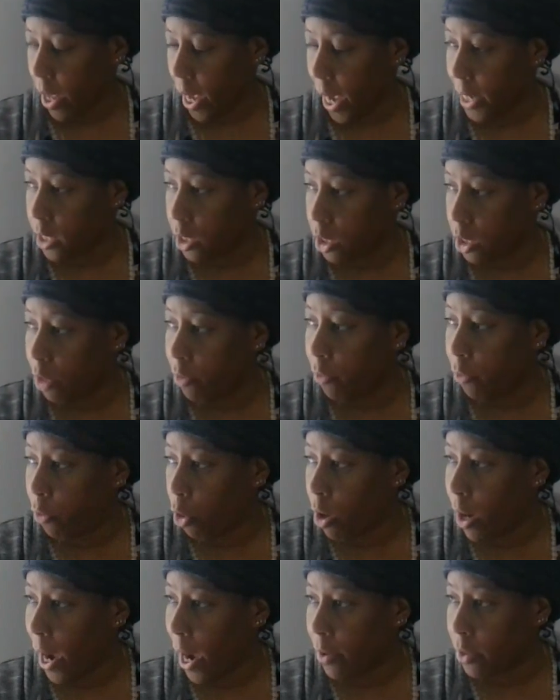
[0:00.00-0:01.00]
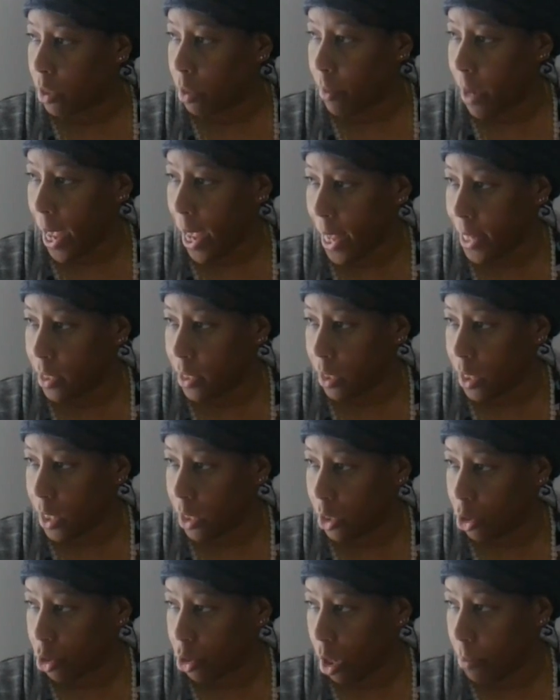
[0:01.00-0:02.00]
I just did four hours on my hands and knees
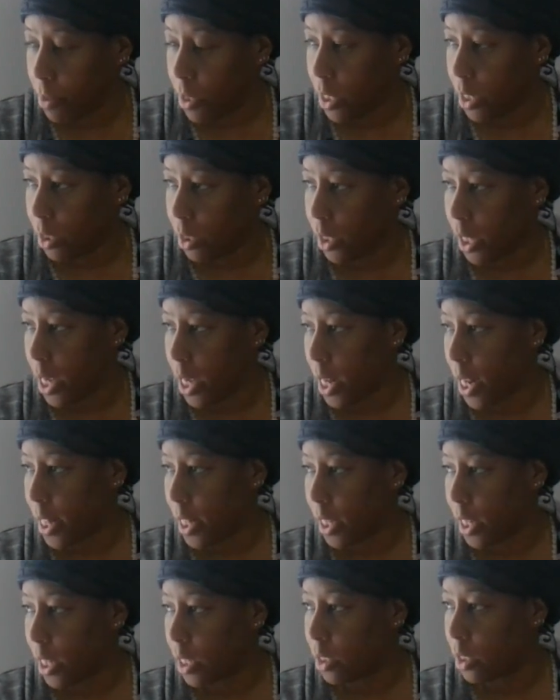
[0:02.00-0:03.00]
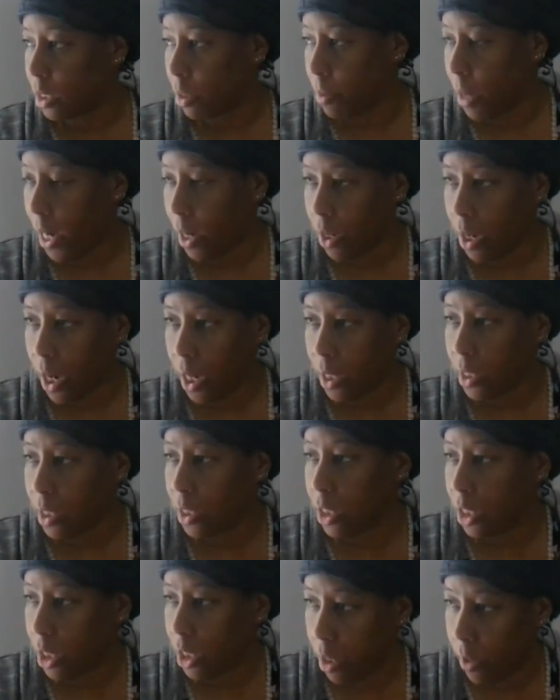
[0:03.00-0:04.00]
scrubbing this thing, and the kids somehow got
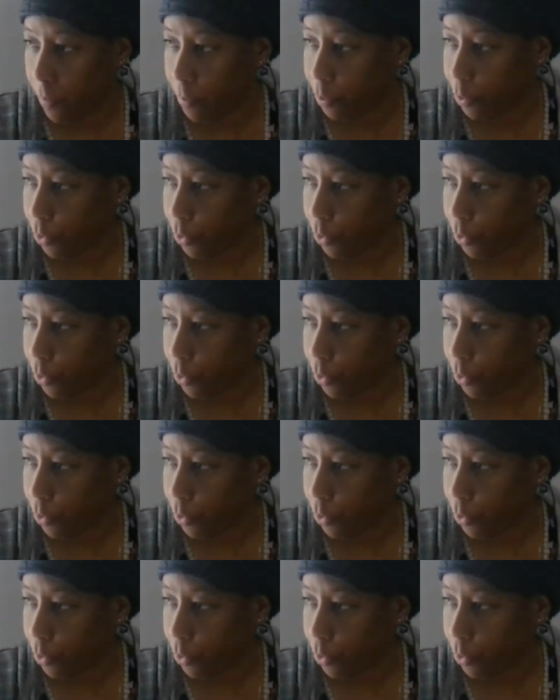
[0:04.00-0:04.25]
into the